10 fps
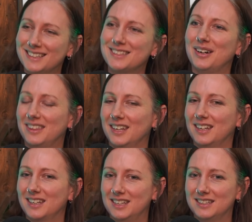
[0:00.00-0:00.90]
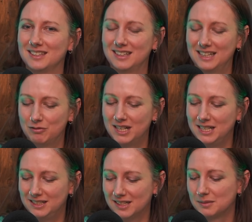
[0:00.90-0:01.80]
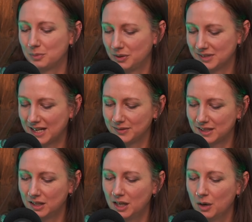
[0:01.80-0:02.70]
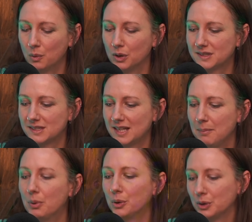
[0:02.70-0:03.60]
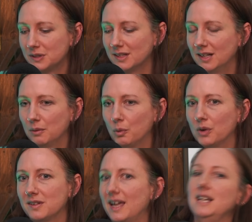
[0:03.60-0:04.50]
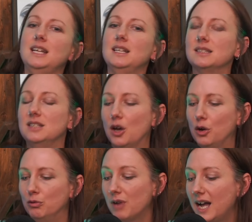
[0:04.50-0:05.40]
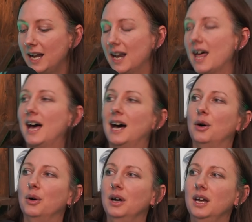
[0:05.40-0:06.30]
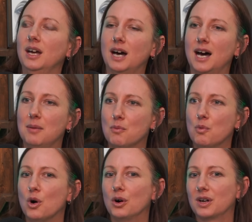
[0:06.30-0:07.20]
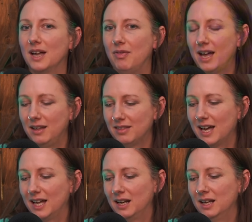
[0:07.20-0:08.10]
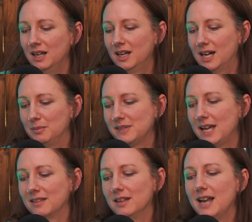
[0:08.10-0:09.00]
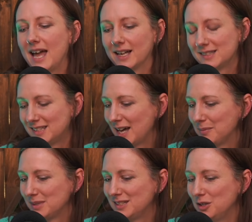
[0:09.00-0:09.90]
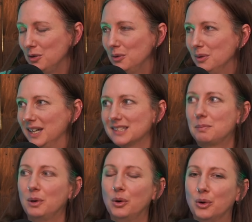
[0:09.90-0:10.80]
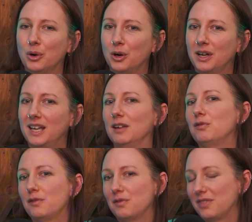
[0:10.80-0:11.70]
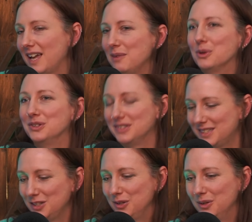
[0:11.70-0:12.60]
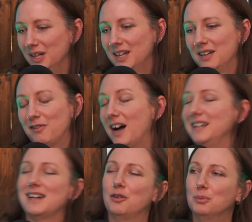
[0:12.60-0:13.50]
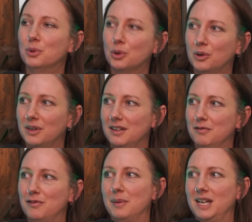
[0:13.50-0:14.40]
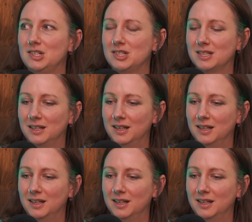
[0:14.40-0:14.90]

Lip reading: So I think it really does boil down to what's important, what do they need to know right now, what can they then take the next steps to explore if they want to find out more information.